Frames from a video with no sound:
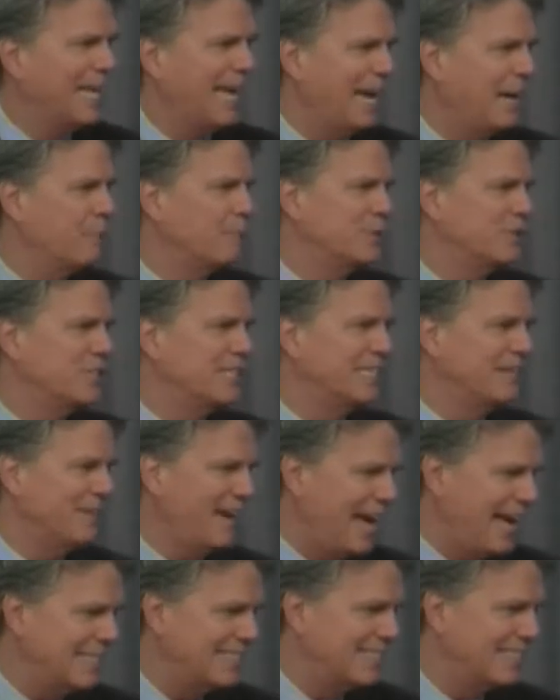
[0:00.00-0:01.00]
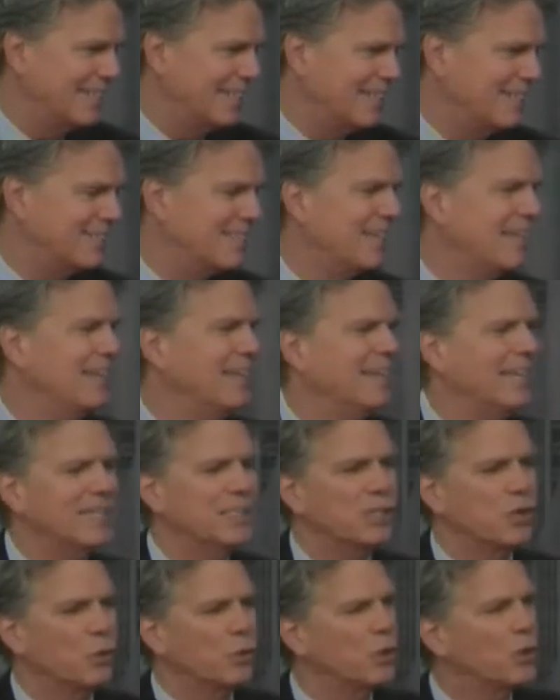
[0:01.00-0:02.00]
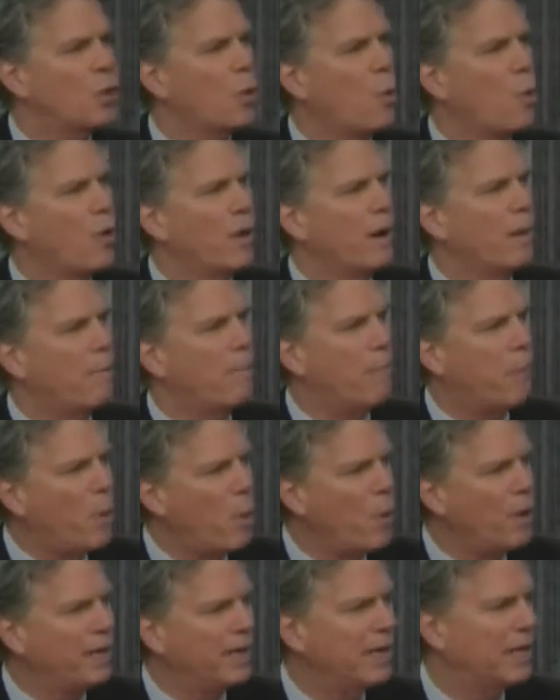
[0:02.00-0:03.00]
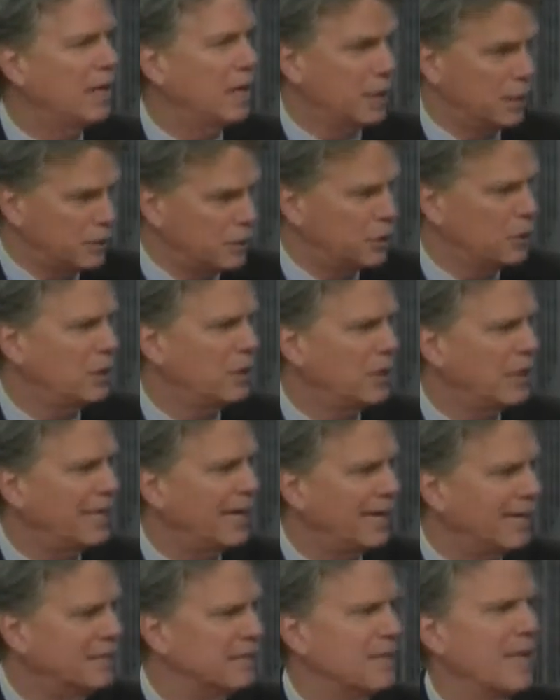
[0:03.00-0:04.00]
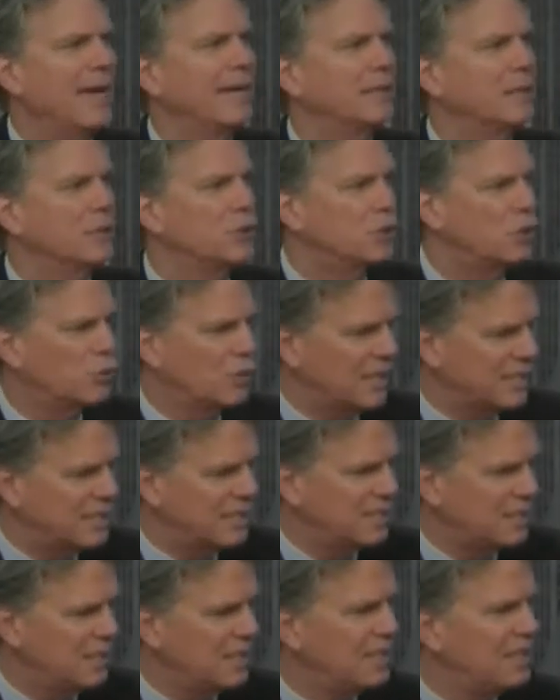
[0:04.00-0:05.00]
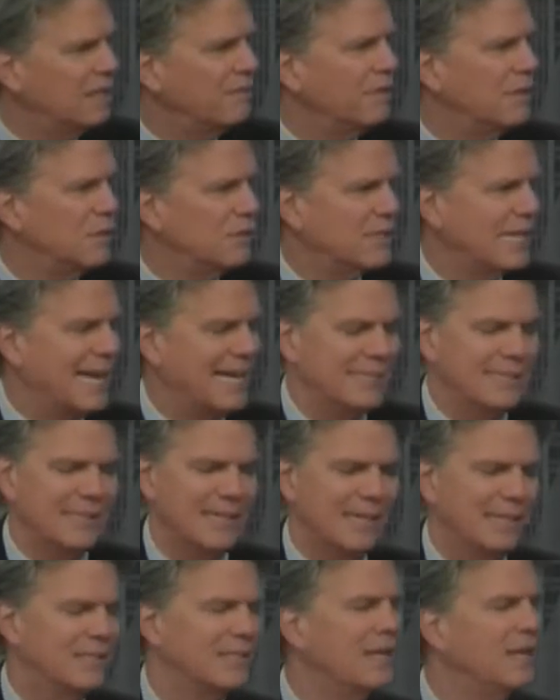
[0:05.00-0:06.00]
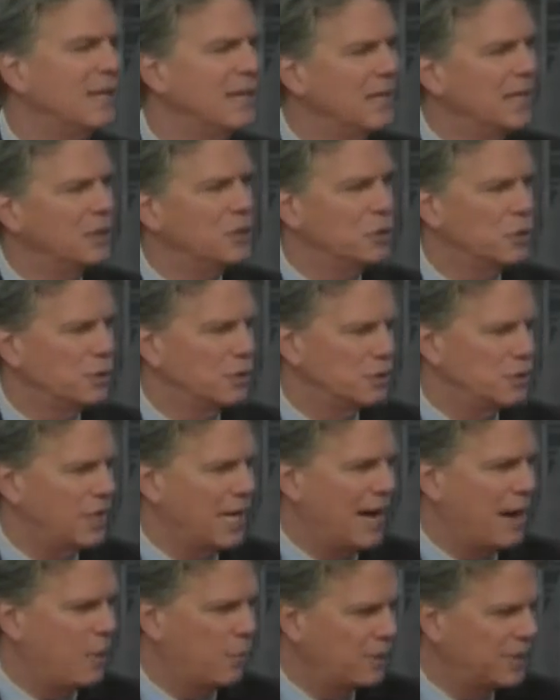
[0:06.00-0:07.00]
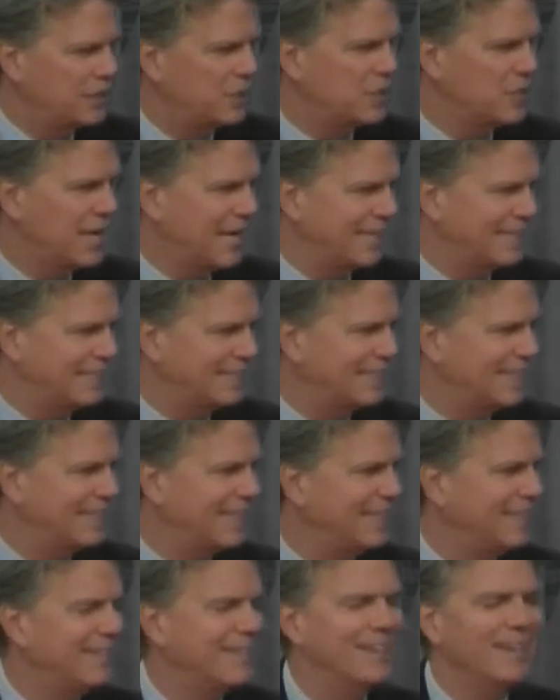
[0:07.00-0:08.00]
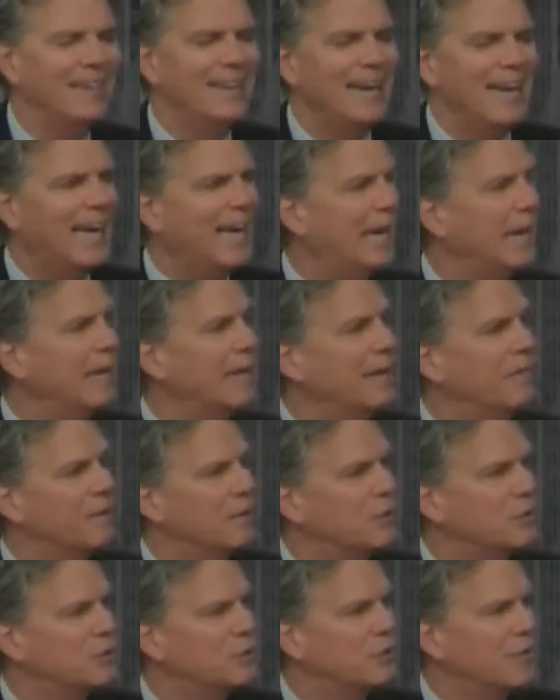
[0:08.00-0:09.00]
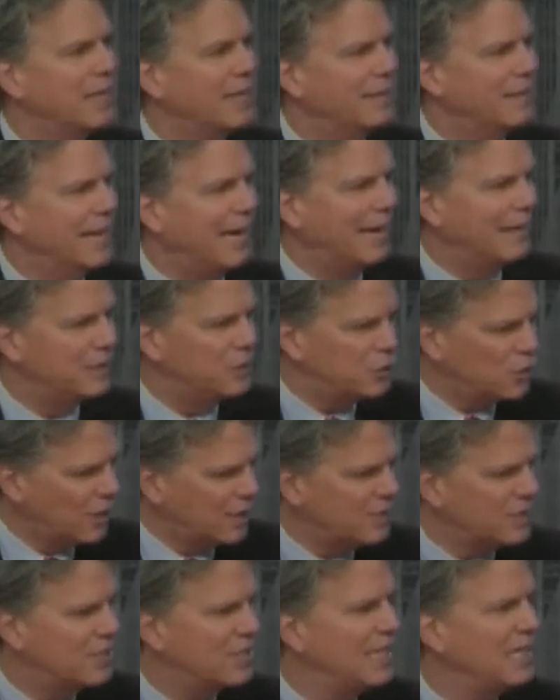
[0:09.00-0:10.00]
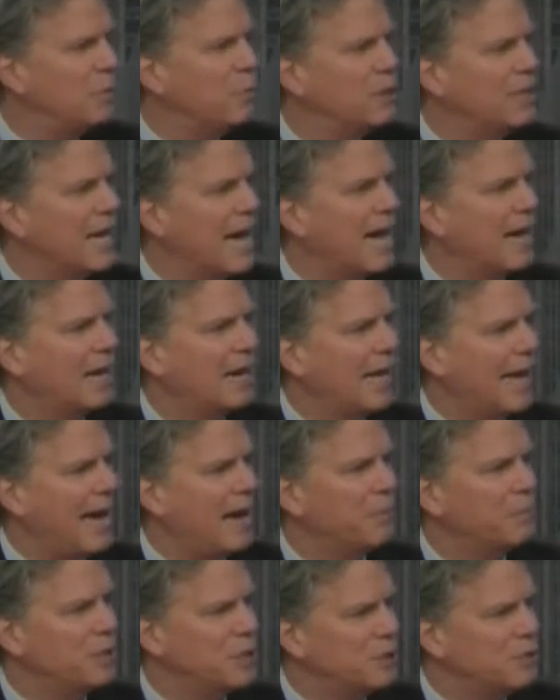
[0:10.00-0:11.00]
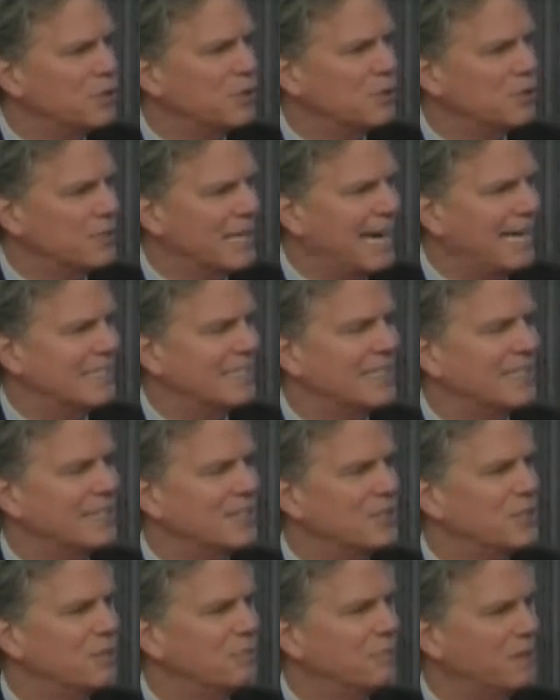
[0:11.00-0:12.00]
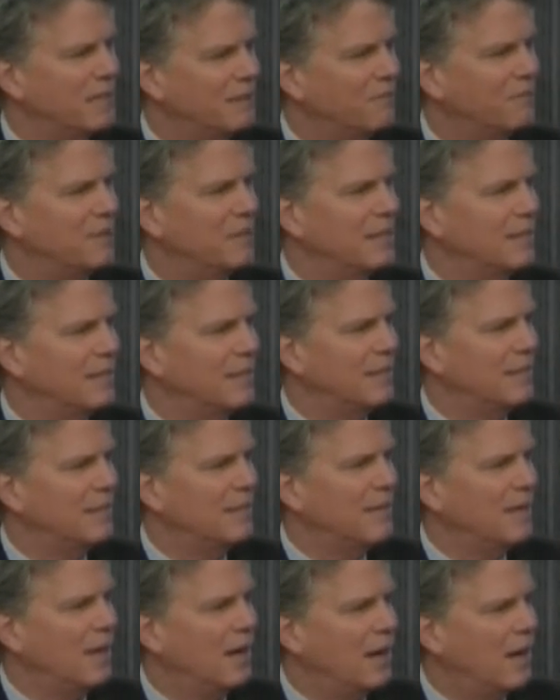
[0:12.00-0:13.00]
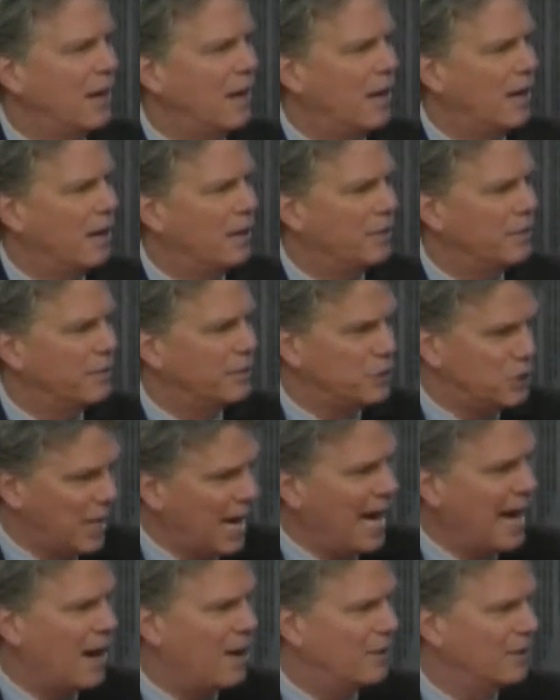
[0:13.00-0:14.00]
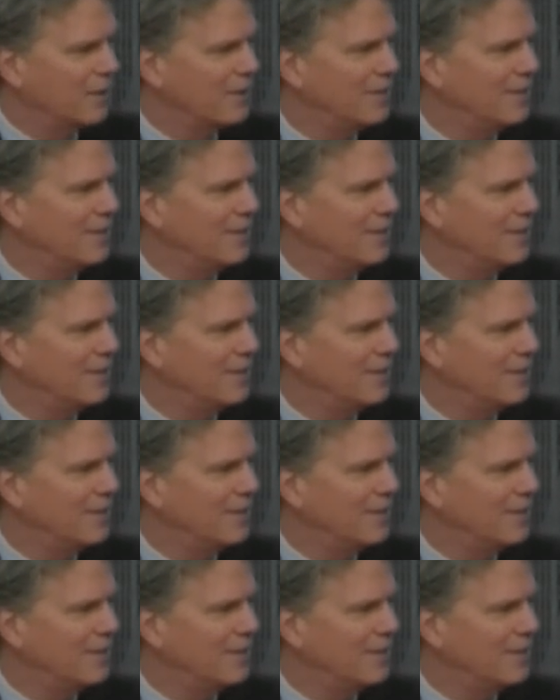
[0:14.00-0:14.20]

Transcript: and can't receive assets. And so the court appointed an attorney as like the trustee of those assets until the child reached 19, and that trustee would not allow him to use those assets to benefit the child.